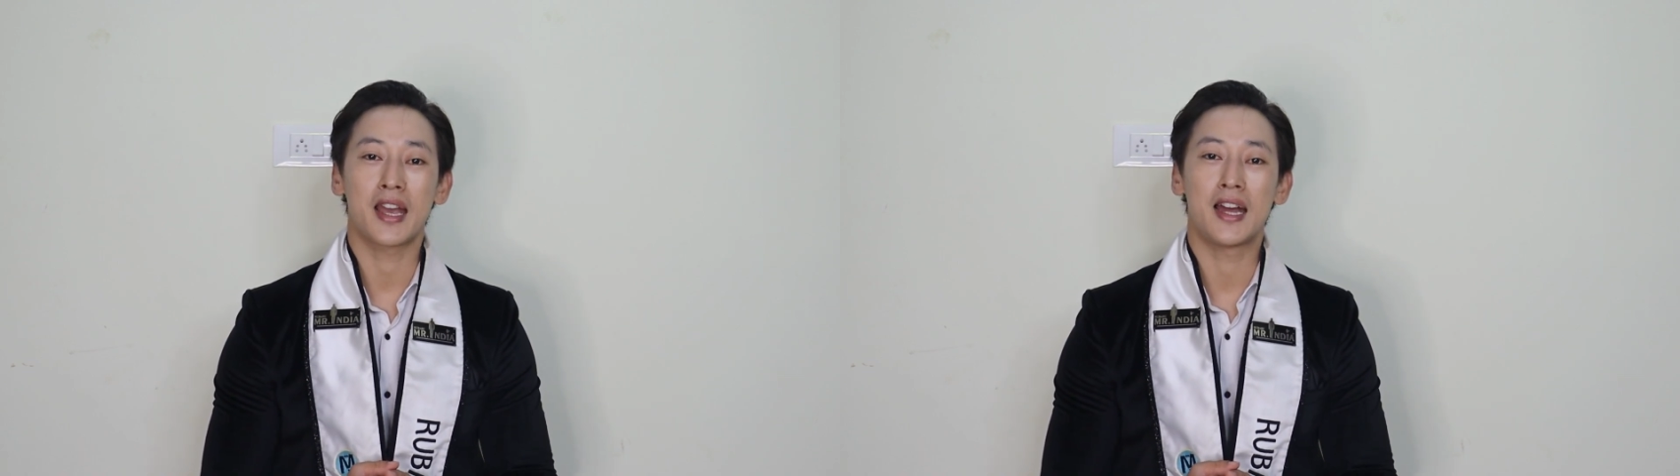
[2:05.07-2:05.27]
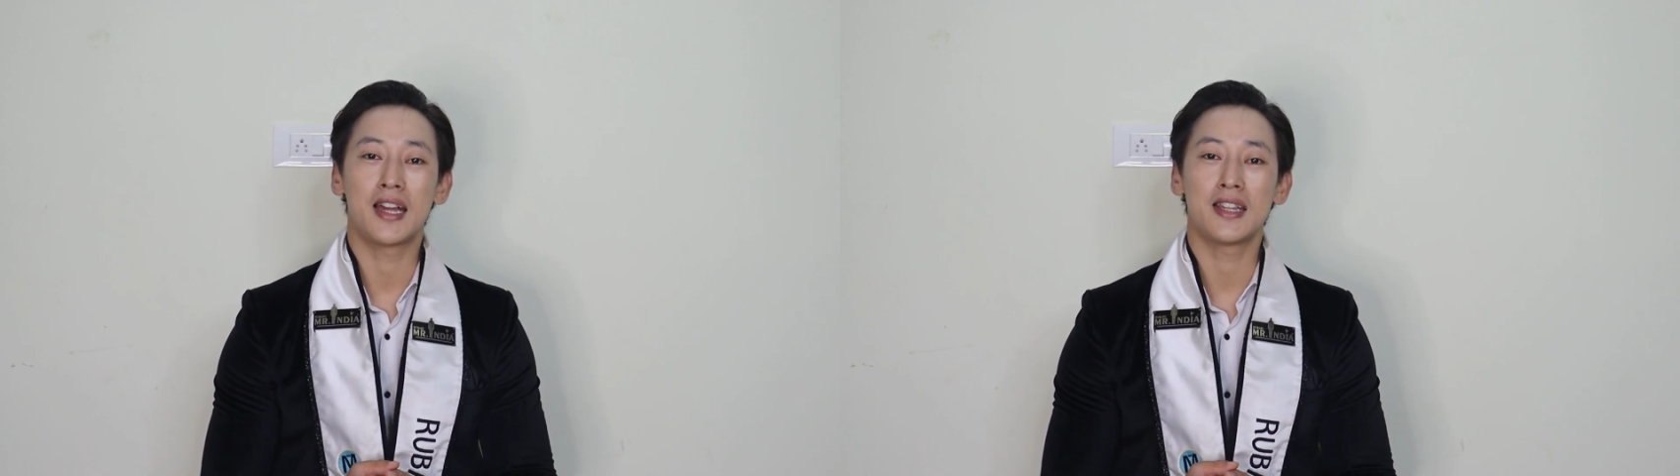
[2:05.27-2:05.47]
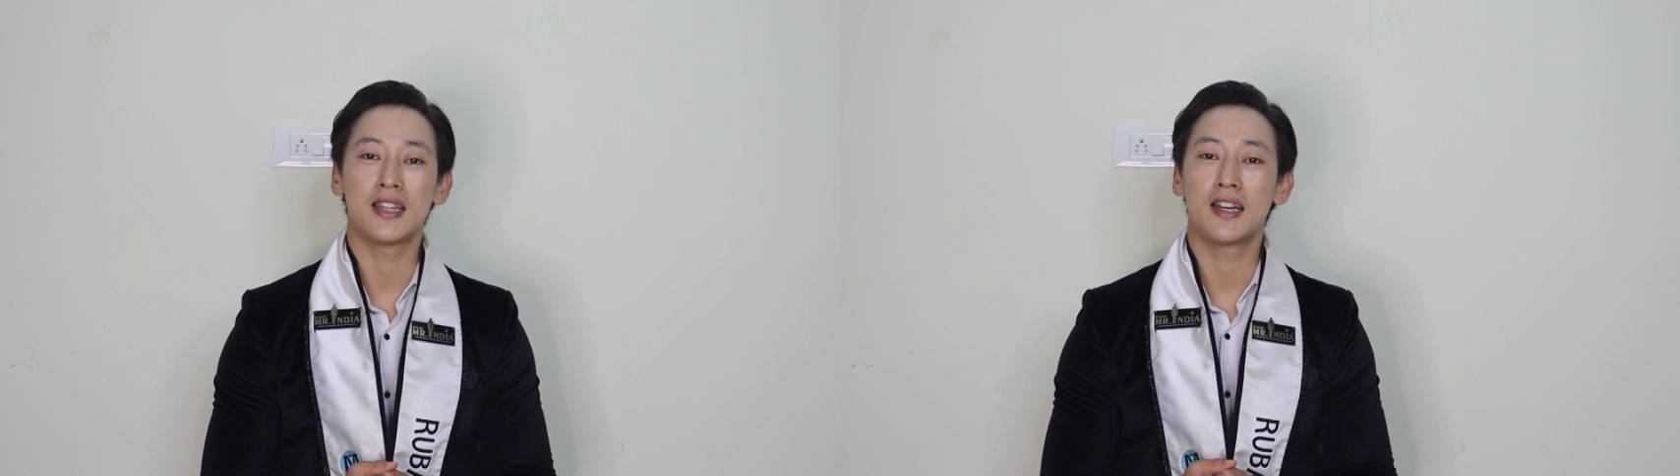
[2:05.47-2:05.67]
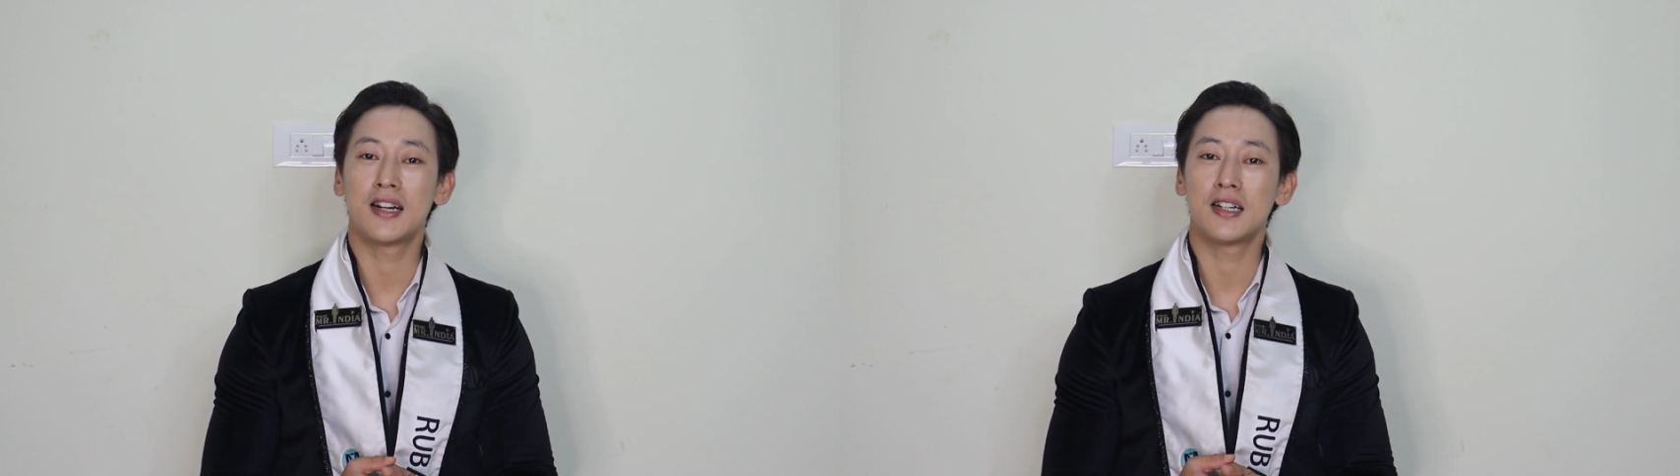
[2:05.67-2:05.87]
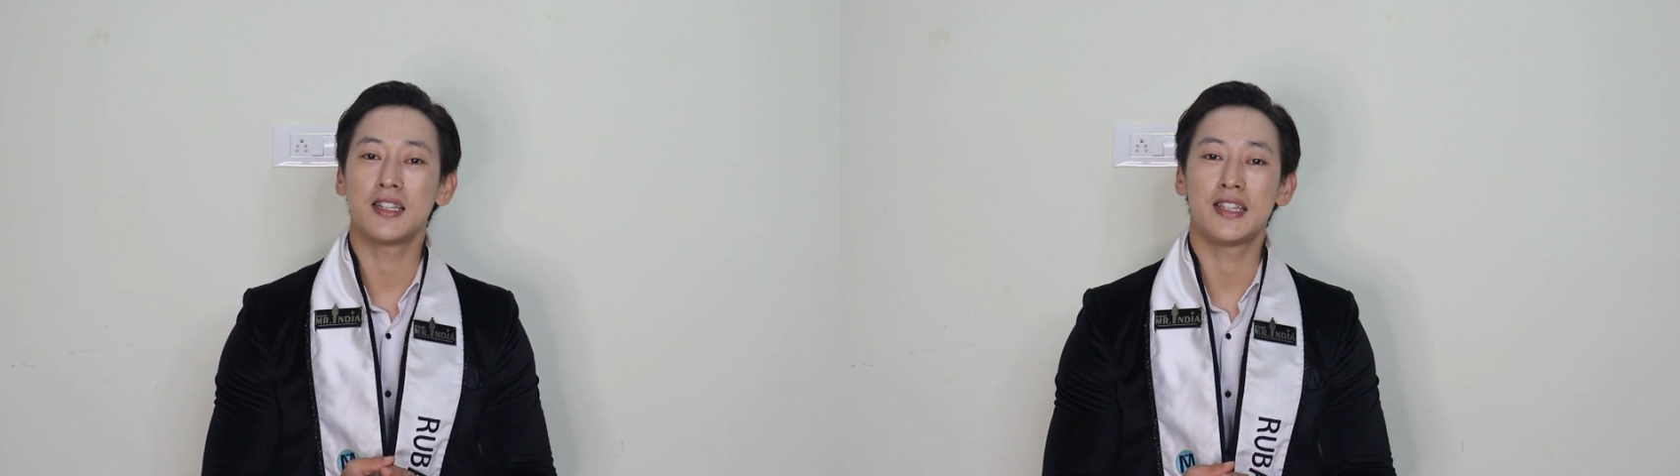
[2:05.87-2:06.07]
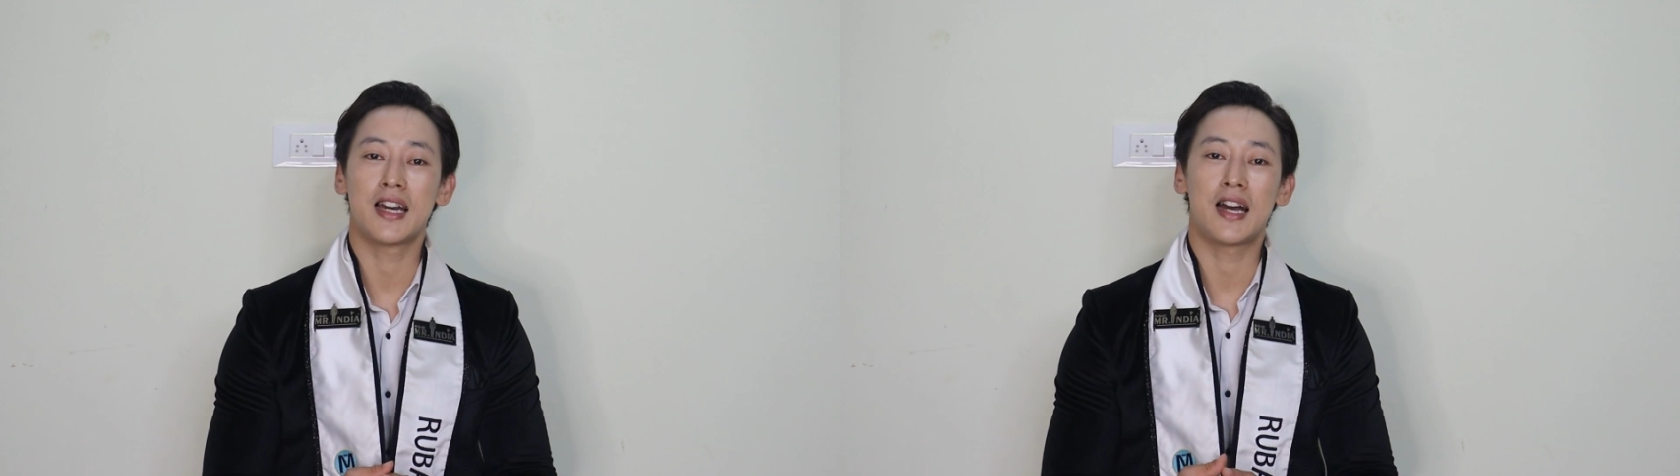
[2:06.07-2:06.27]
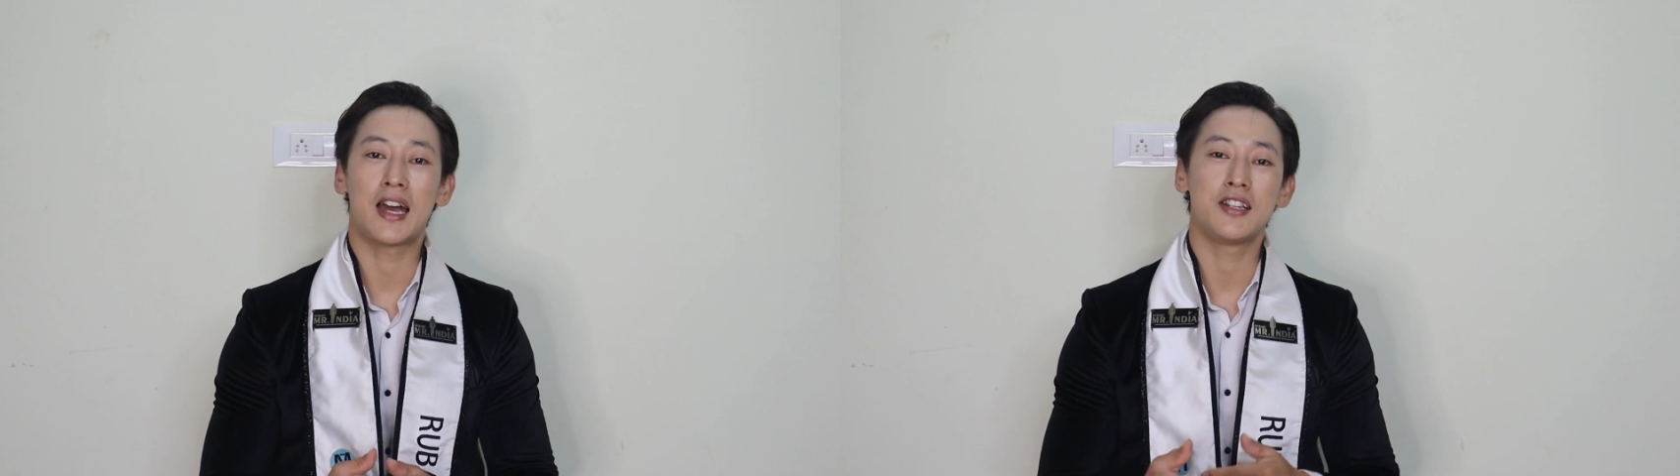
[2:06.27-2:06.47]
And yeah,